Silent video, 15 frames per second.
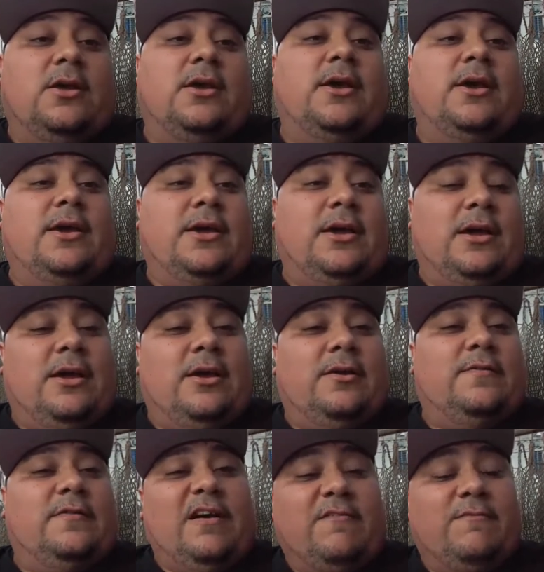Heck,
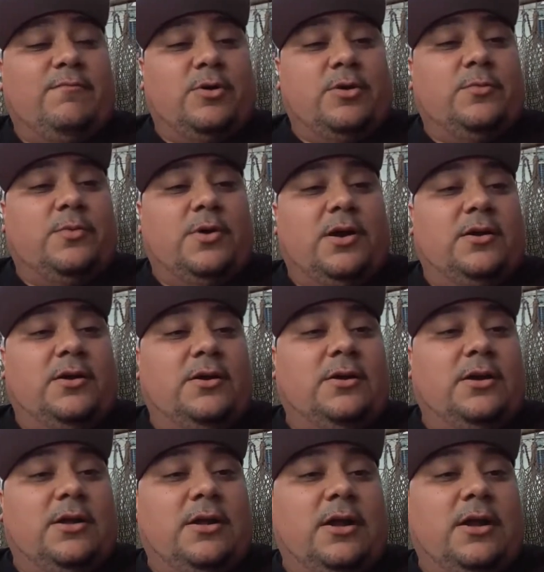I've won